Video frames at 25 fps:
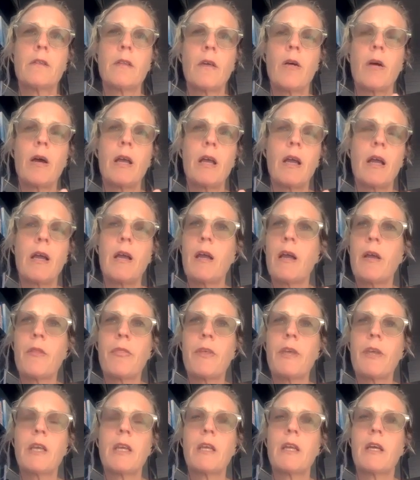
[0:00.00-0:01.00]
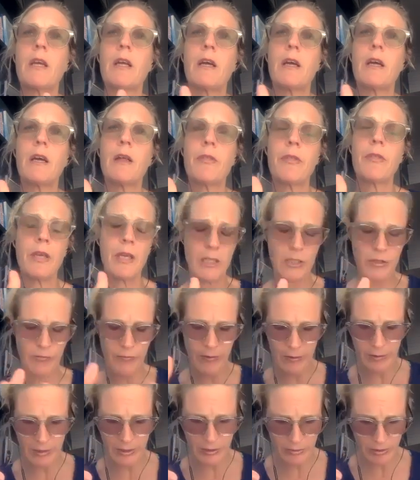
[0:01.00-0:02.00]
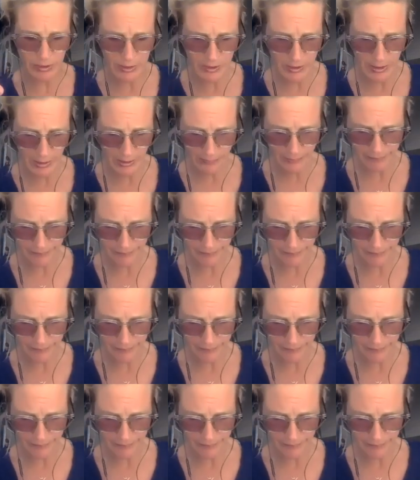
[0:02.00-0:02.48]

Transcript: I think it's very interesting.